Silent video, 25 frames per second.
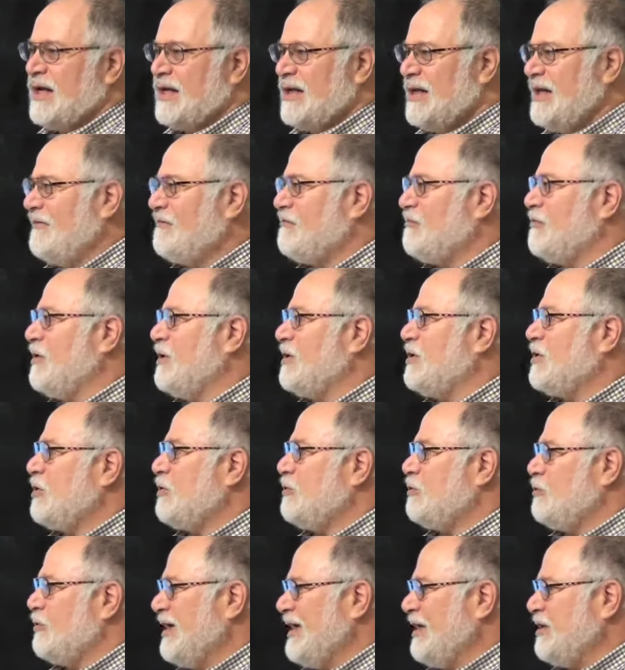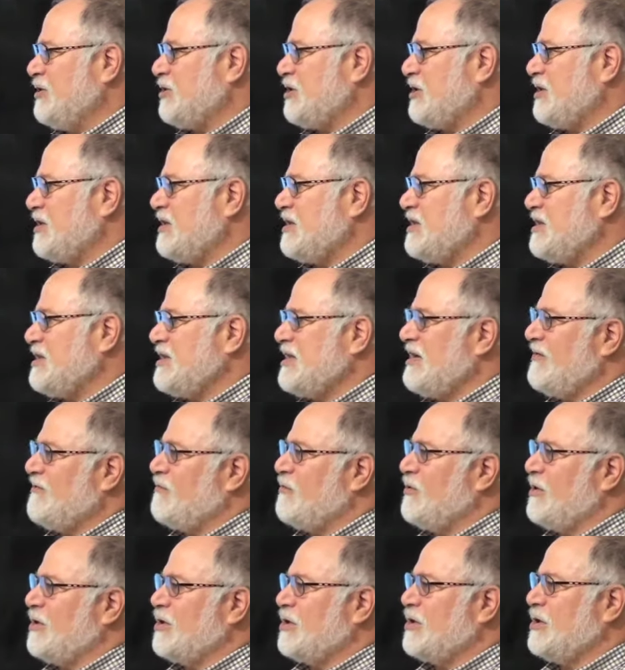Different regions,
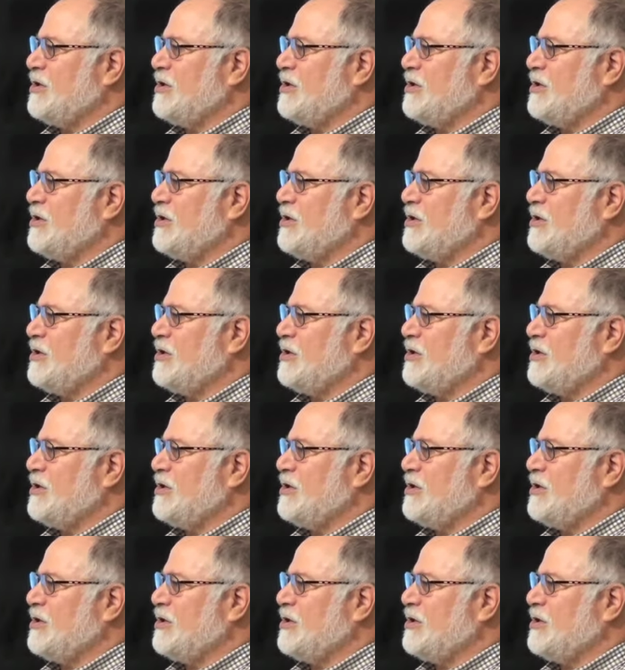different